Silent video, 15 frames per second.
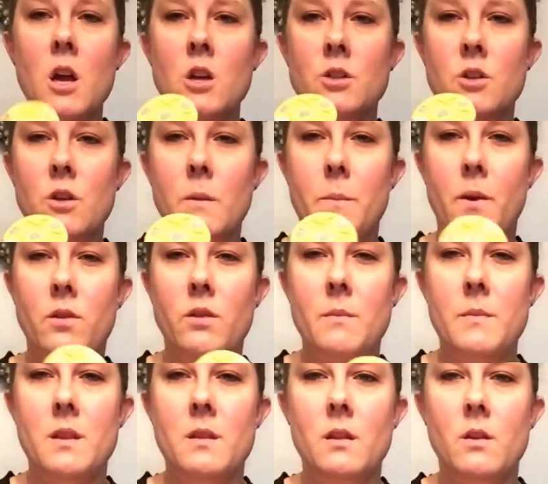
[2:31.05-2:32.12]
So you put
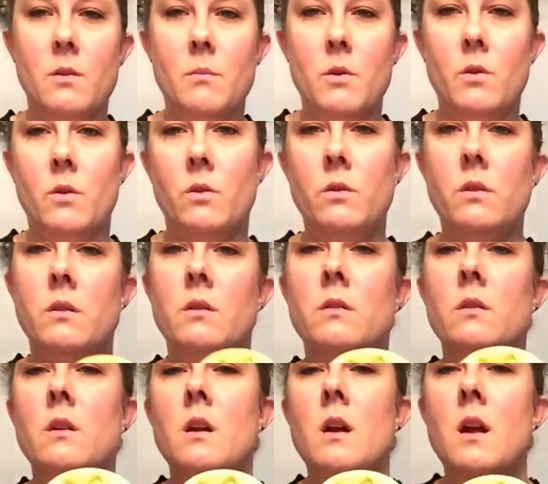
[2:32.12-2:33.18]
them in the little mold,
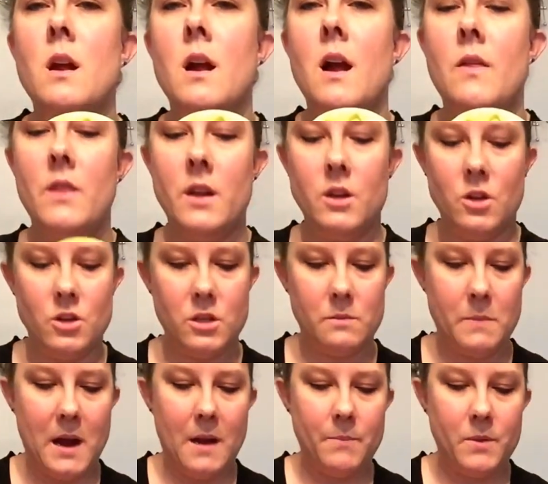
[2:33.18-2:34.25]
and then you just
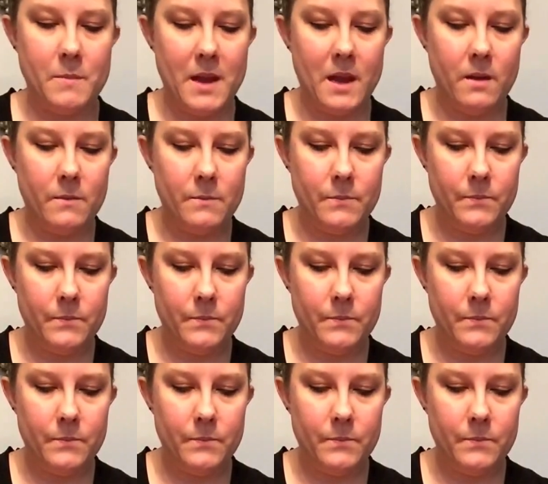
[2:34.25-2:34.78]
pop them out.